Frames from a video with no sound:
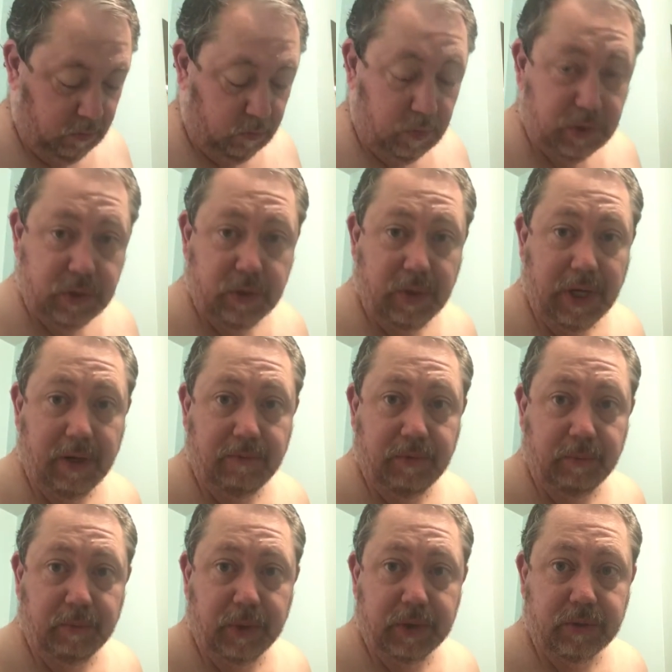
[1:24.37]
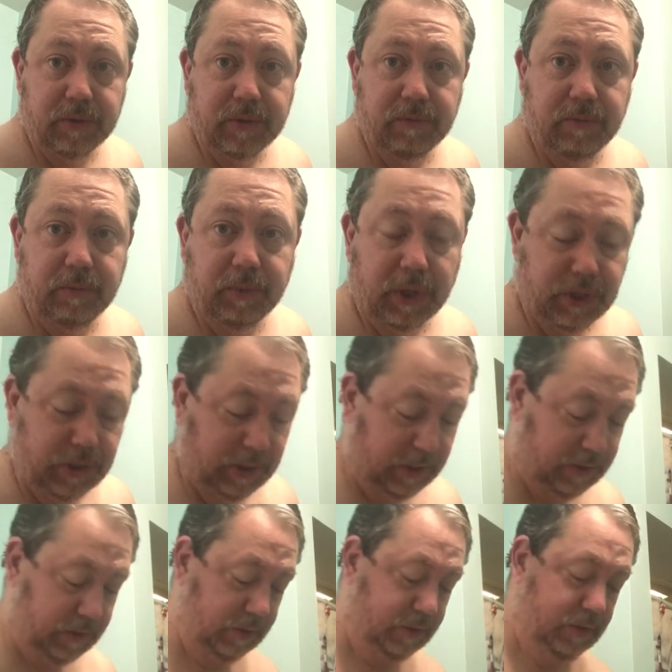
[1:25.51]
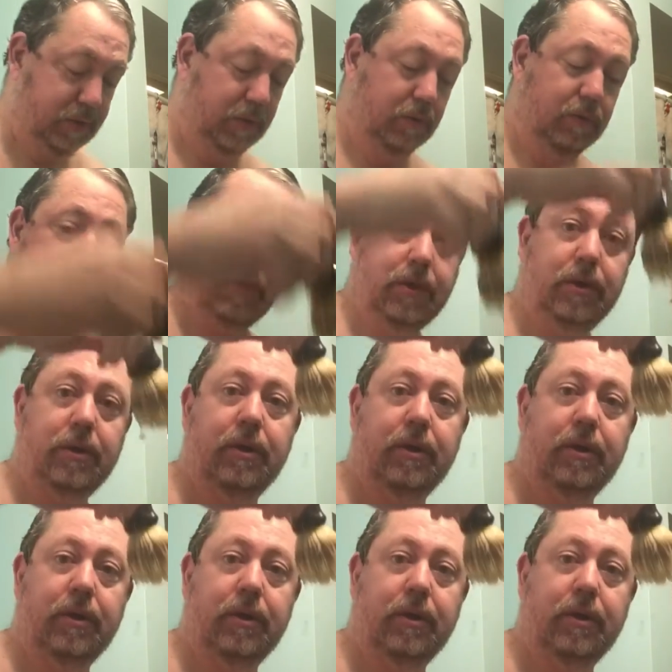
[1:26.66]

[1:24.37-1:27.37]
Once you have the bristles of the brush nice and soaked,